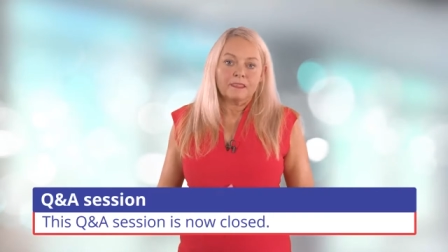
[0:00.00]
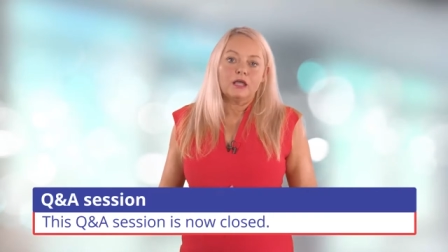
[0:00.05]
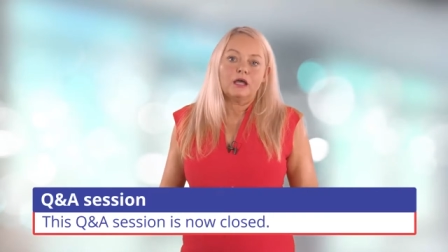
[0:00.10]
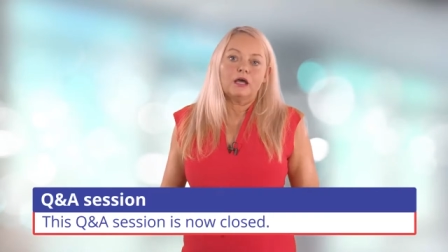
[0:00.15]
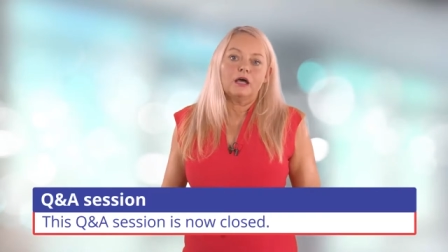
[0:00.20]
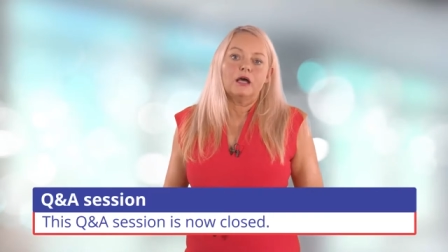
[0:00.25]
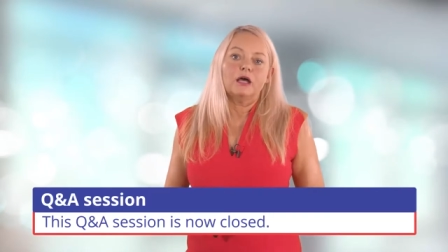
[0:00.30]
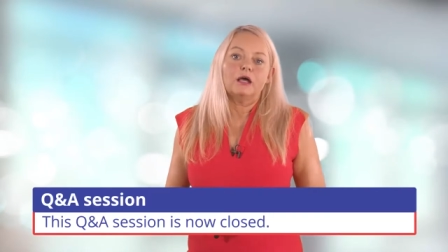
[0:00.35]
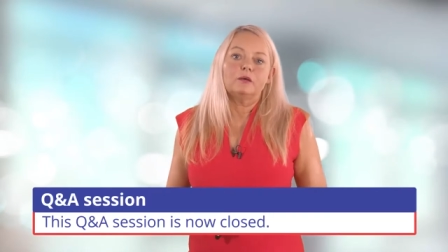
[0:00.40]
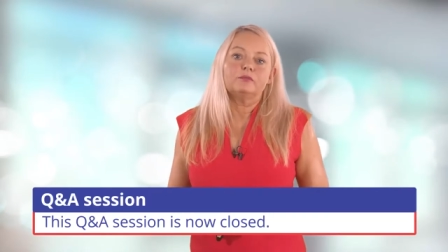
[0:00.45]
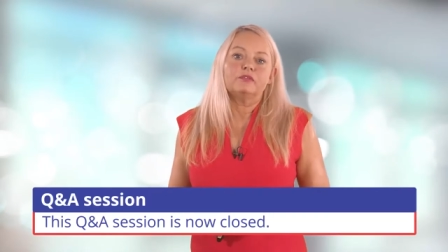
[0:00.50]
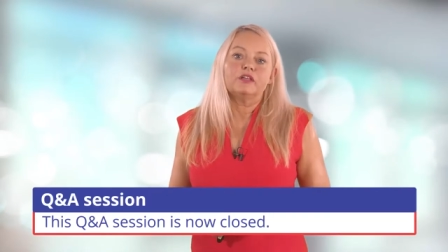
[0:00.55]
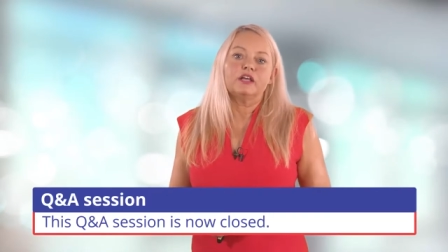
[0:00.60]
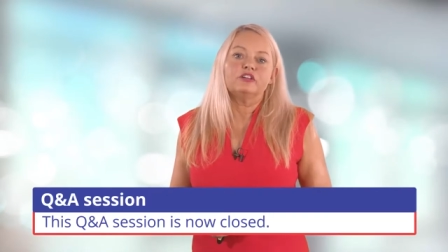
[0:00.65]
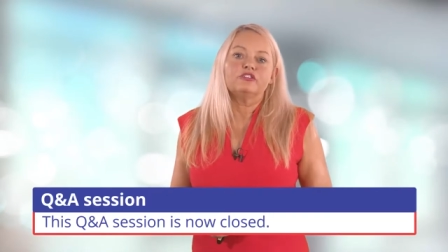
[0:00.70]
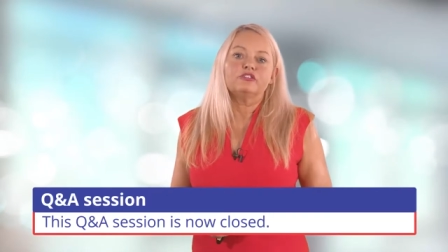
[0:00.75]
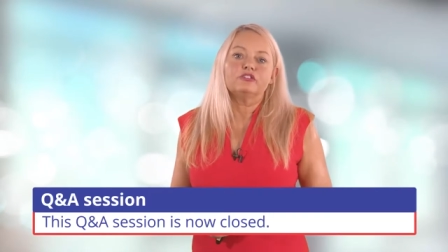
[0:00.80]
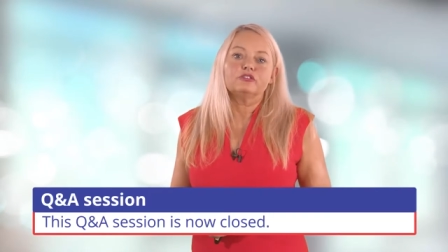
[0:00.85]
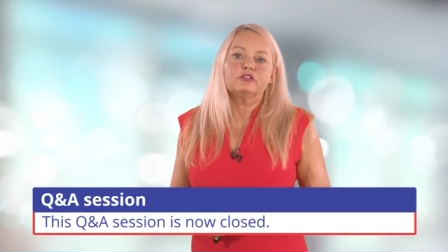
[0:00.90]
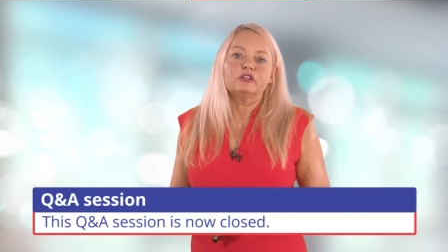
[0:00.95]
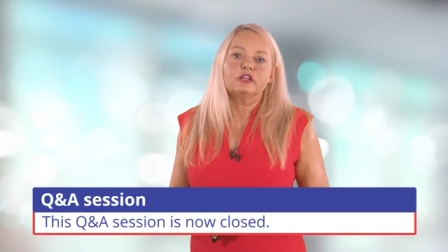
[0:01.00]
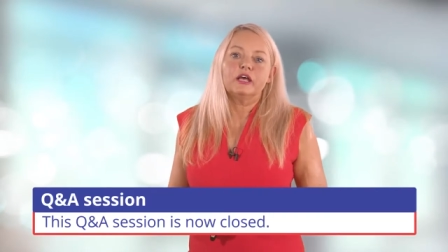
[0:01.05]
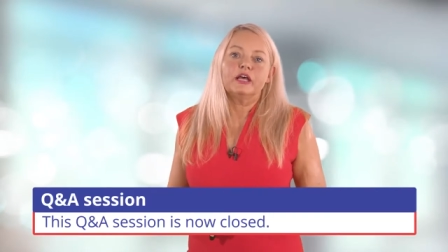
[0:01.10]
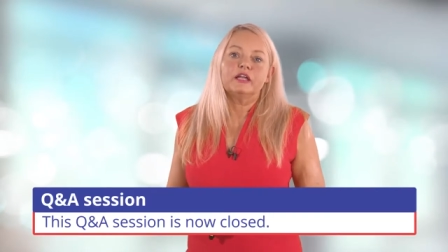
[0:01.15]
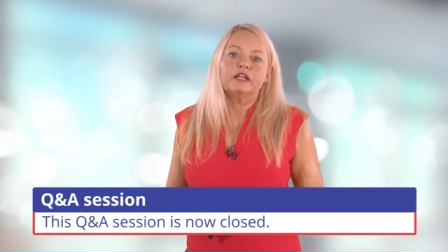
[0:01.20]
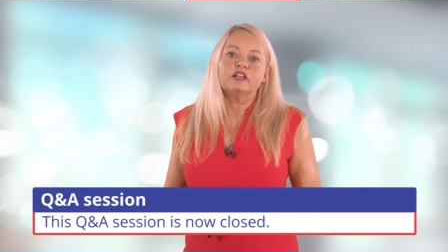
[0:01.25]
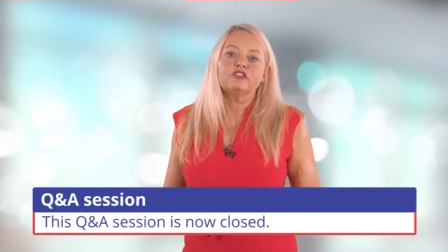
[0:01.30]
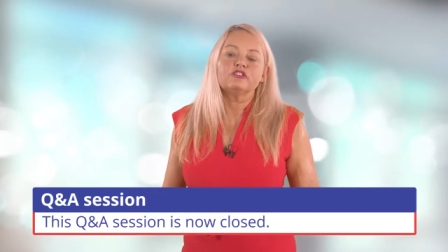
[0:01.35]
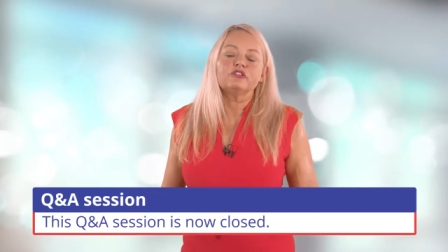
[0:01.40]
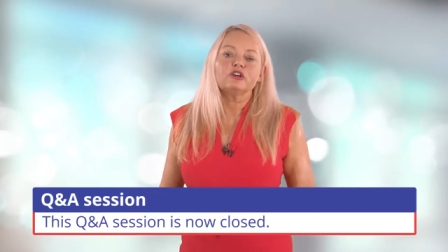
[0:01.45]
Um, they should,
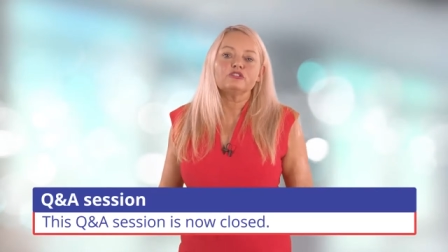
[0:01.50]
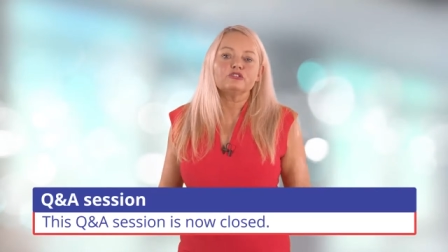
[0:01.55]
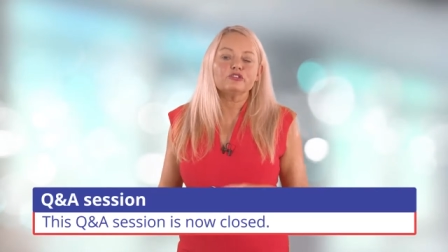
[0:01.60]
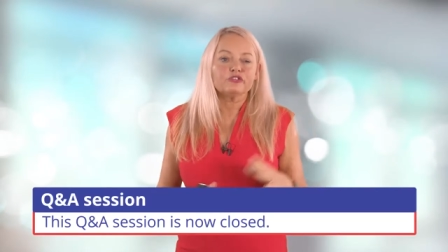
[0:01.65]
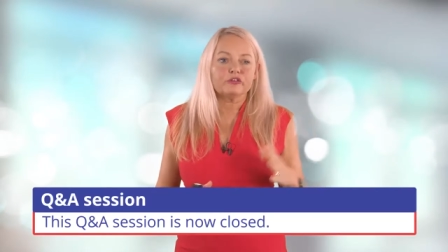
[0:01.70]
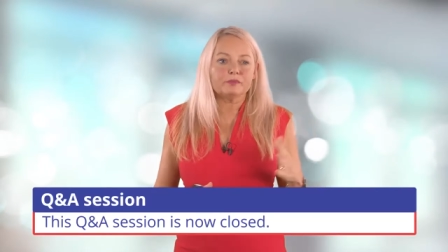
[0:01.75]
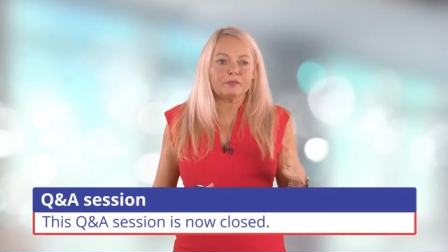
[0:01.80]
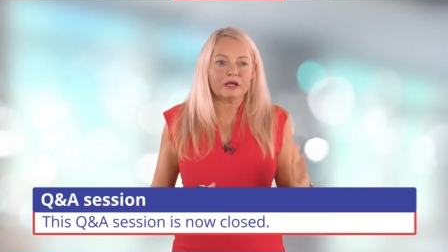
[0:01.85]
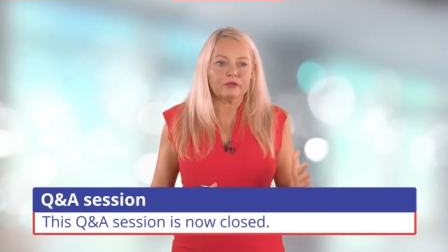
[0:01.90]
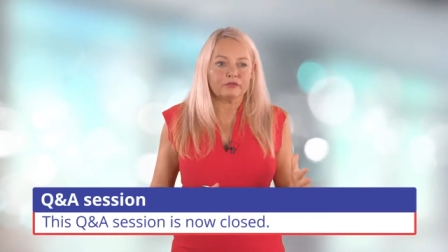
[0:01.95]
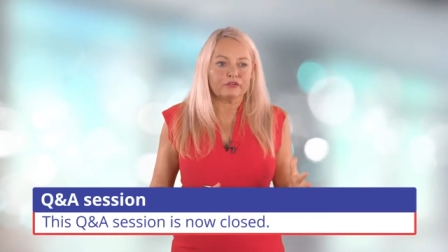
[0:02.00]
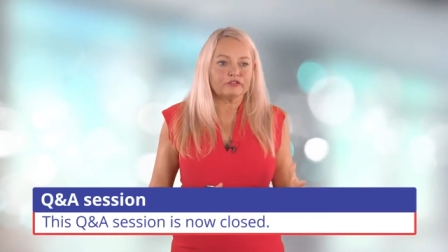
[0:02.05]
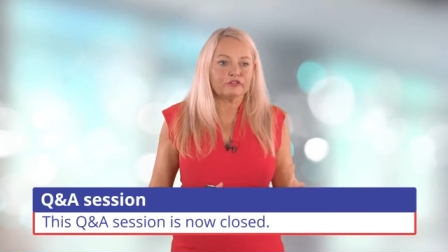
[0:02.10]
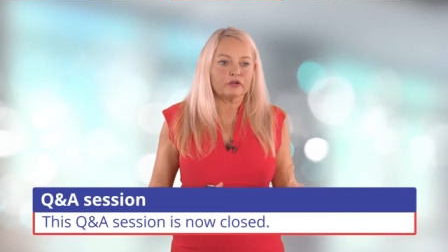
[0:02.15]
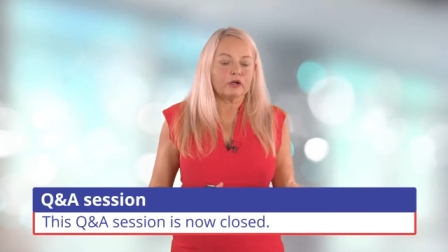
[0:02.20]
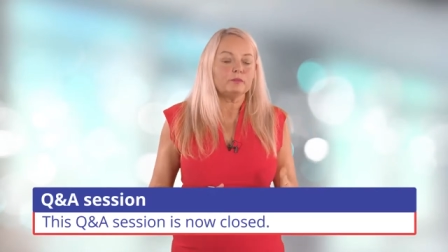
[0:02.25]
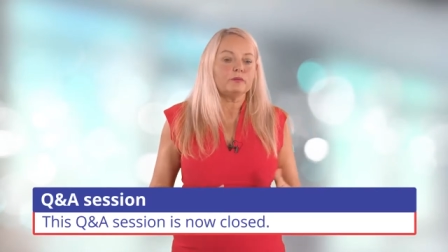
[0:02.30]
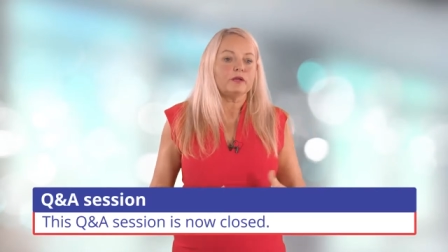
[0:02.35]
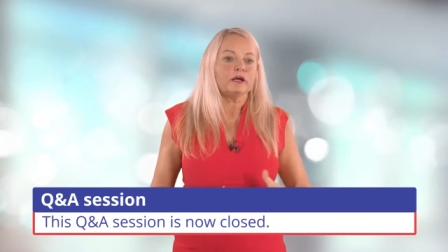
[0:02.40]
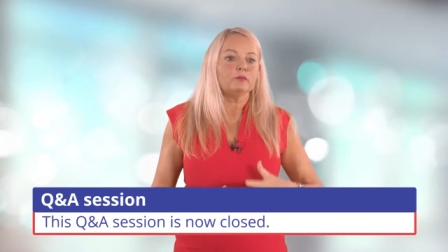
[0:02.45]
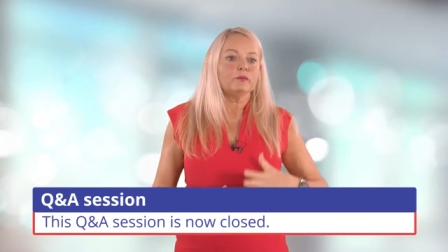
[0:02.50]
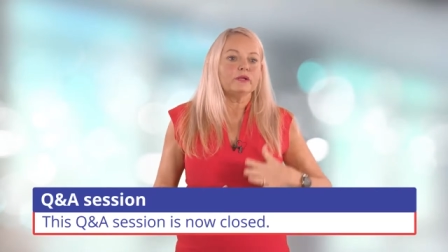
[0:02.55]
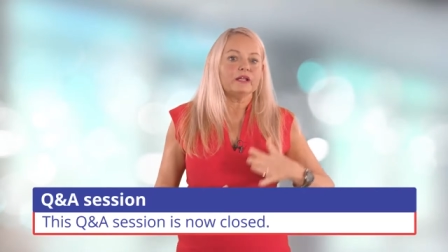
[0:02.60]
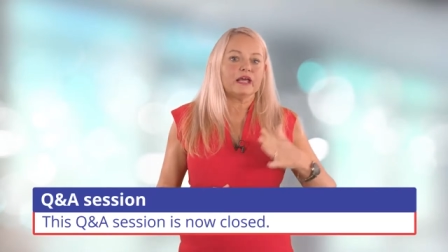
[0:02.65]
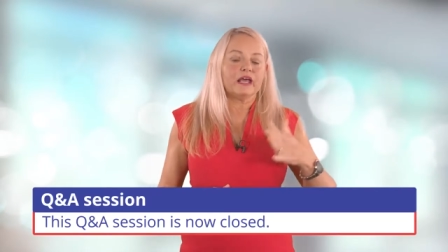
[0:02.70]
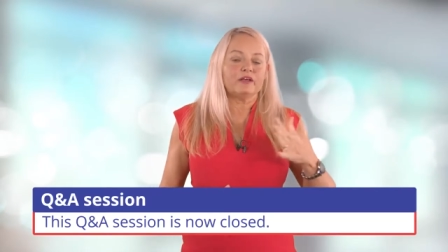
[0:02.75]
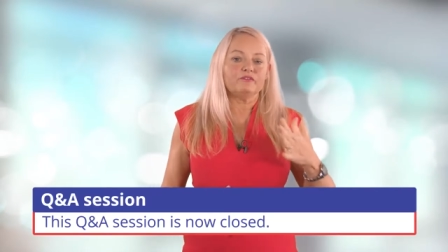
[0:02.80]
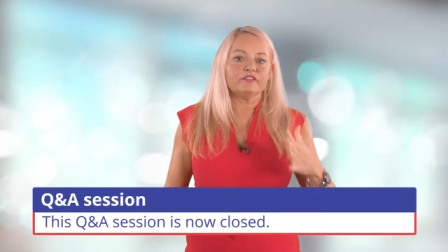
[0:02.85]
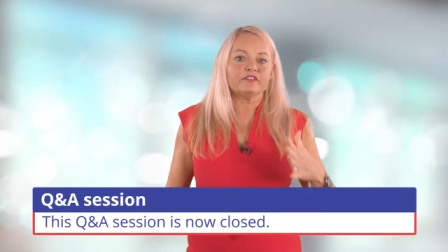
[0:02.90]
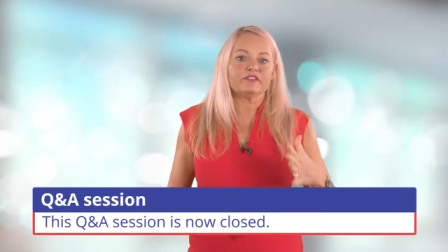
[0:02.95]
and it's not just about the Doppler, we'll
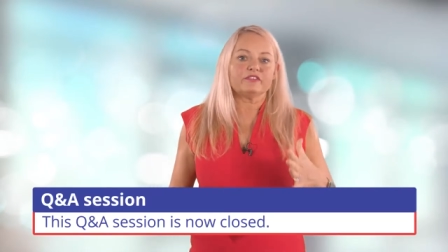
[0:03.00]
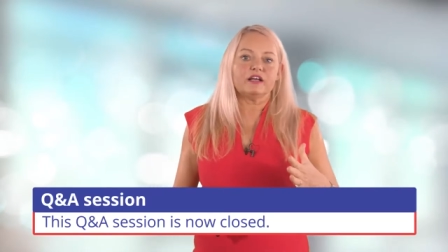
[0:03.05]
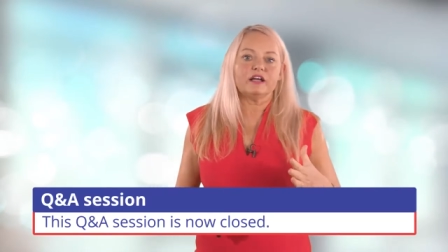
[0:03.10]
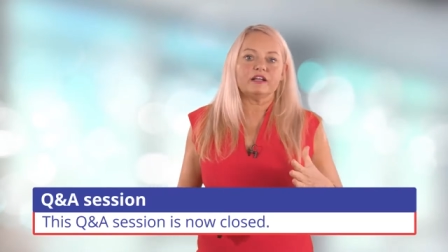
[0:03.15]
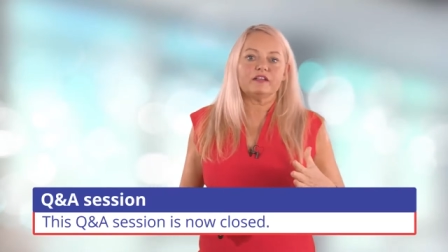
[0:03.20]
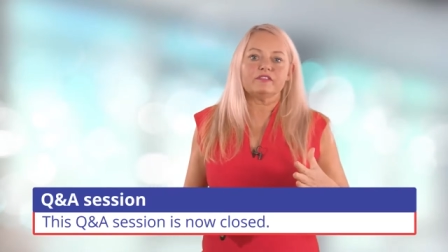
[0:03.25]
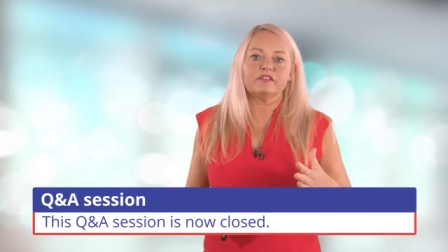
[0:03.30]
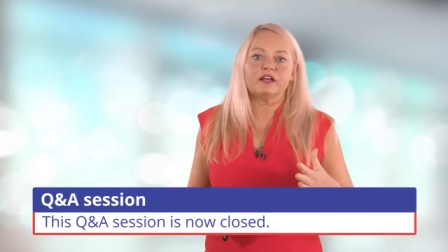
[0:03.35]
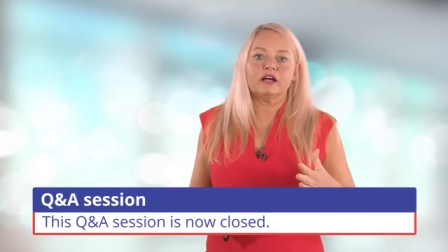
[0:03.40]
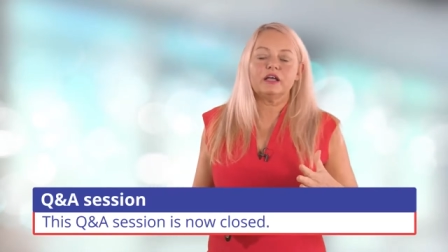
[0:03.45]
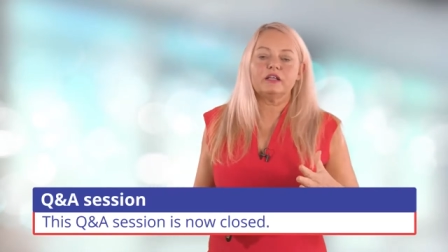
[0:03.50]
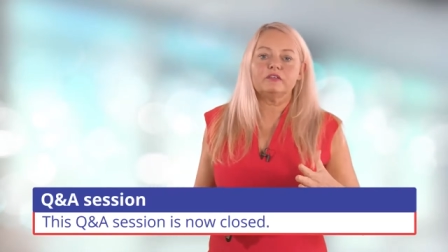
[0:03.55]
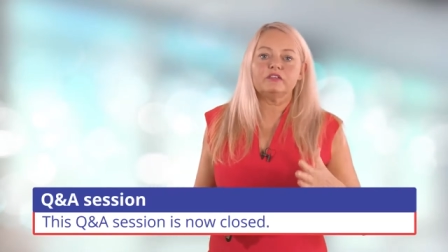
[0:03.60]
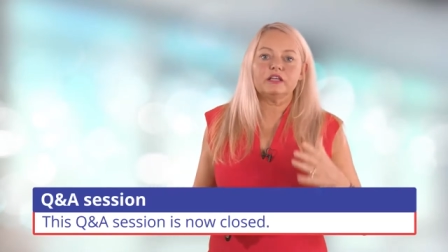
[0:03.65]
emphasise that.